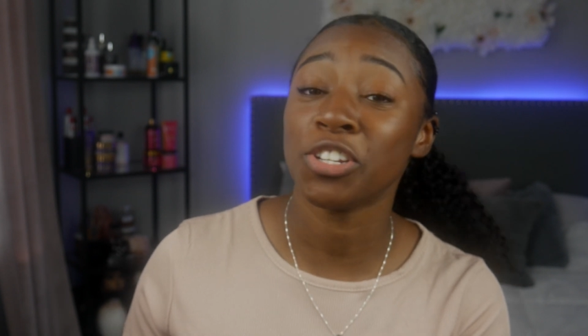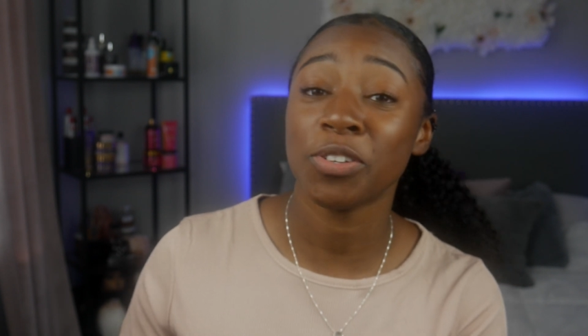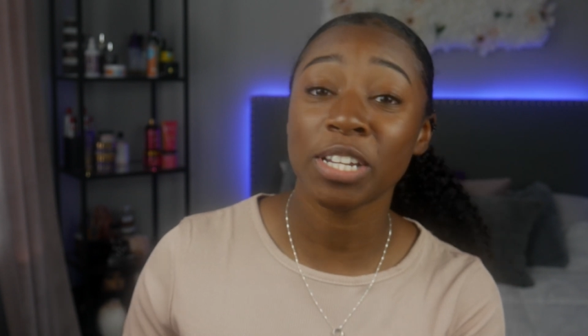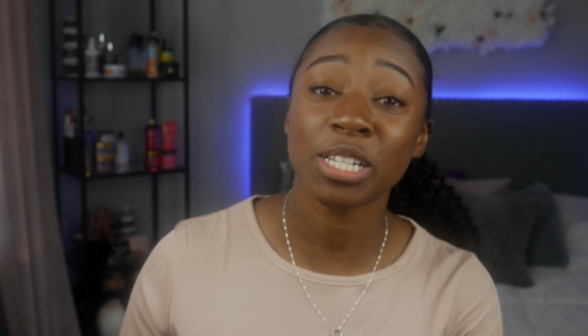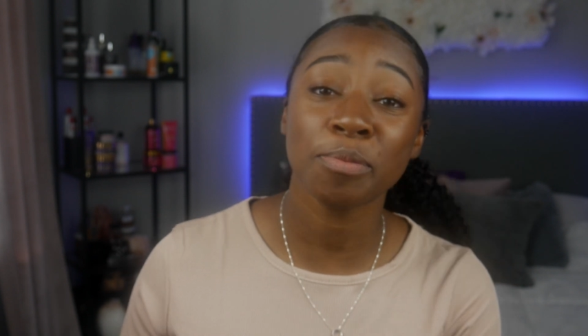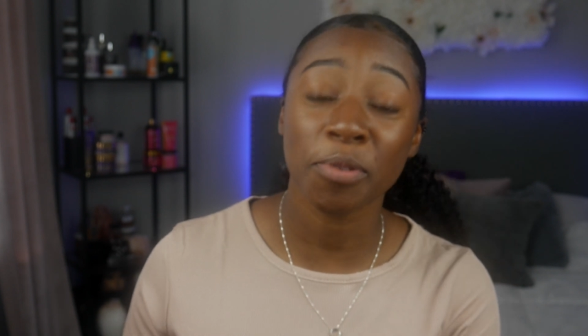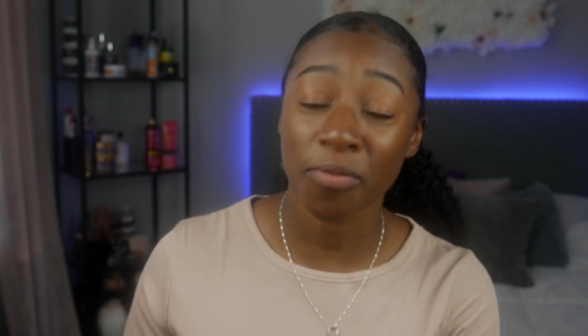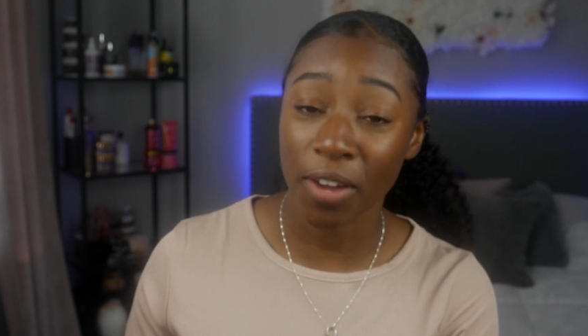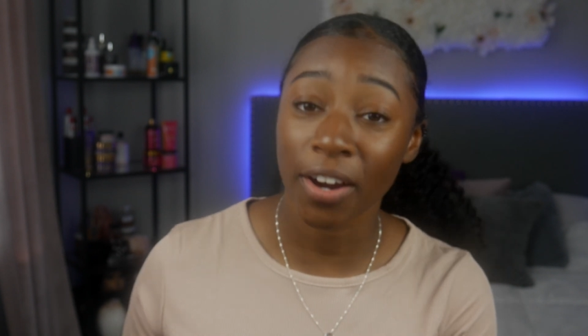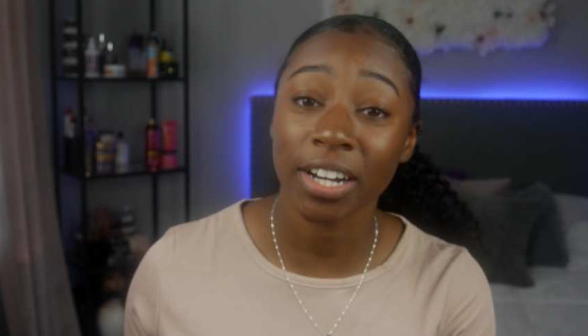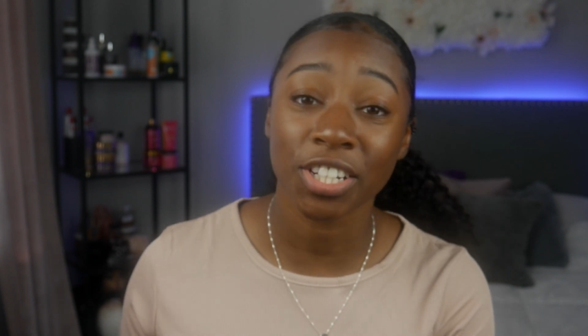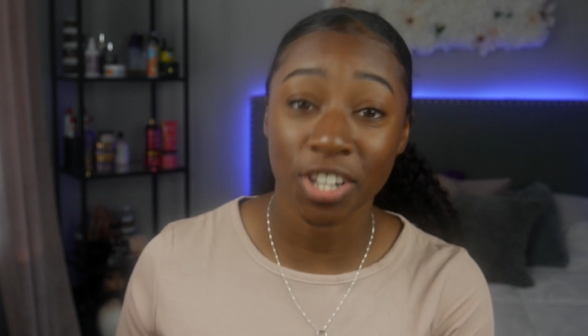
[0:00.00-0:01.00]
You need to be
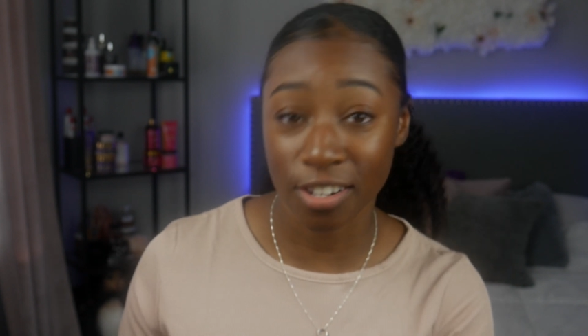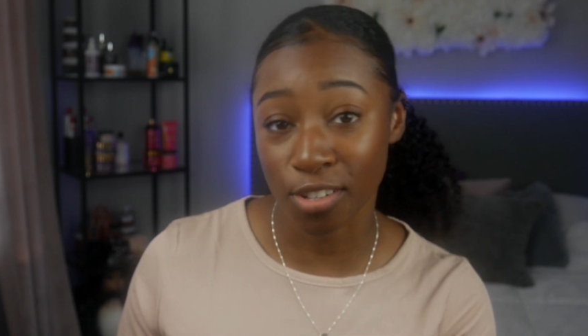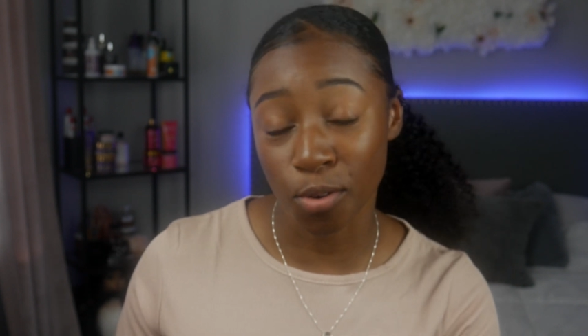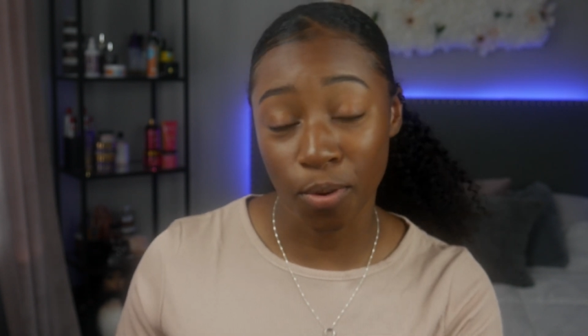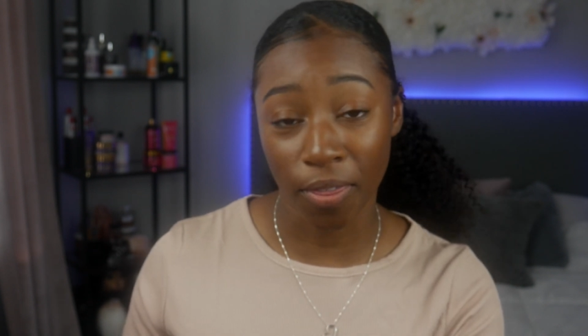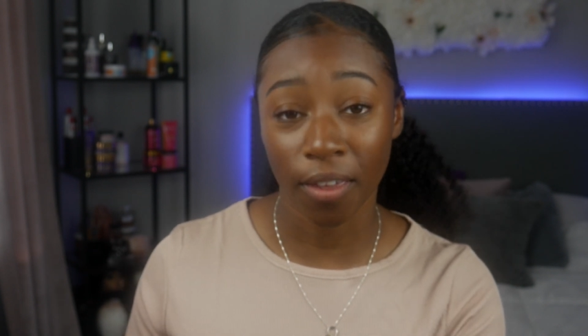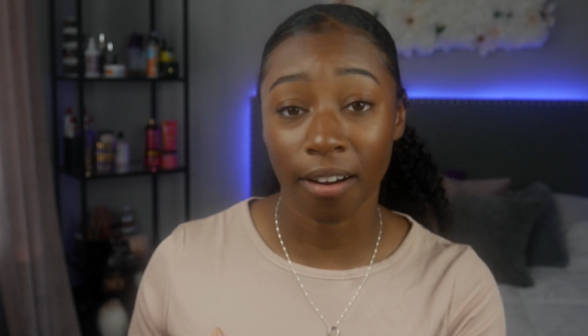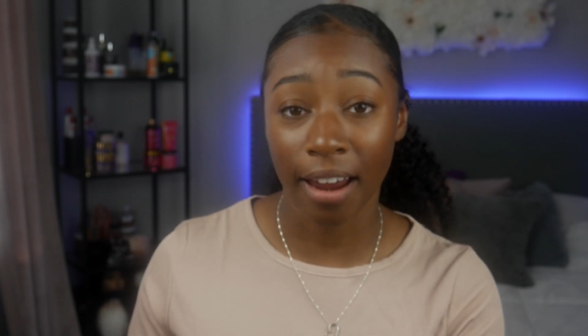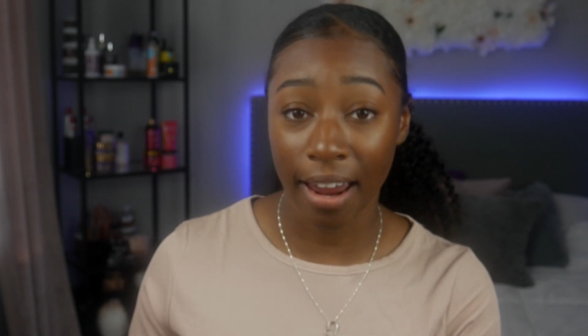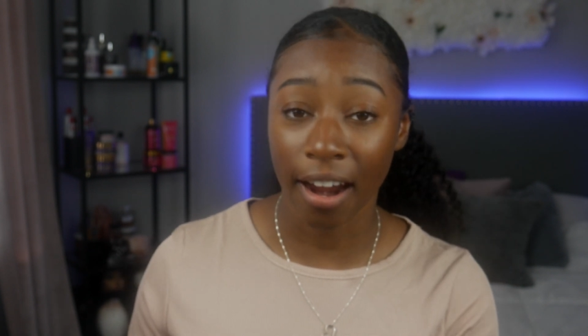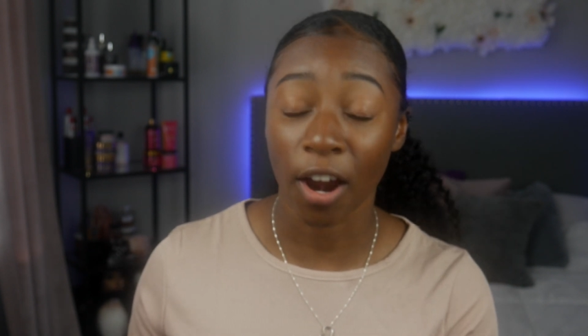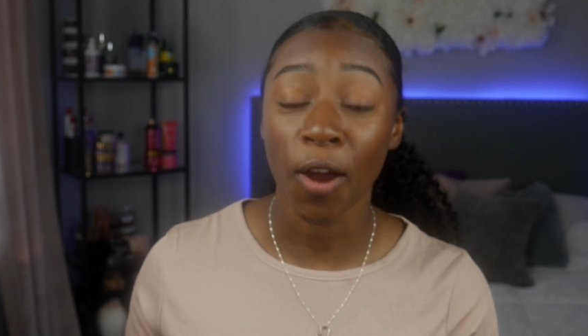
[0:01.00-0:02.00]
very gentle with your hair